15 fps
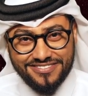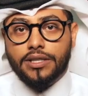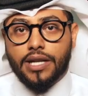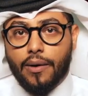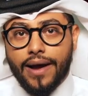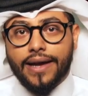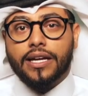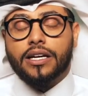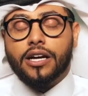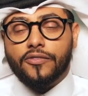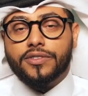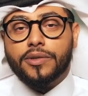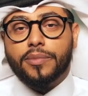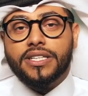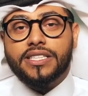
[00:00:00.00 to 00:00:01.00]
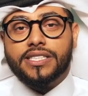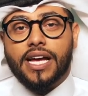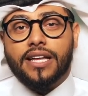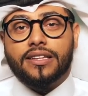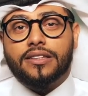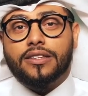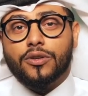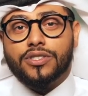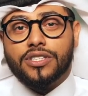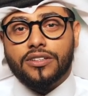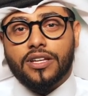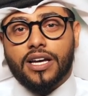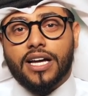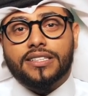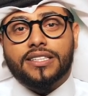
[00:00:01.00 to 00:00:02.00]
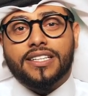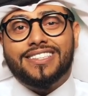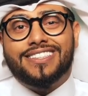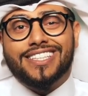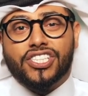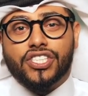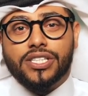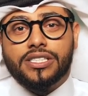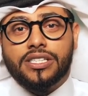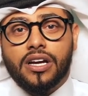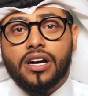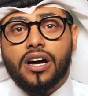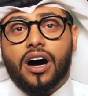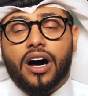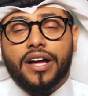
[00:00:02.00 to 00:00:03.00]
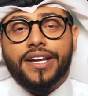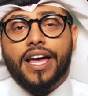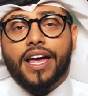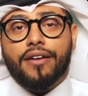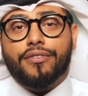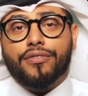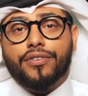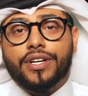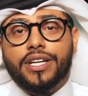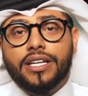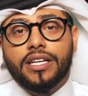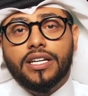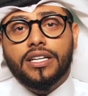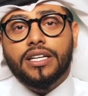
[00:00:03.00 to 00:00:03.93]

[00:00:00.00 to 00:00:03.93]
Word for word: Now I can comfortably say that those are the Qatari dishes on every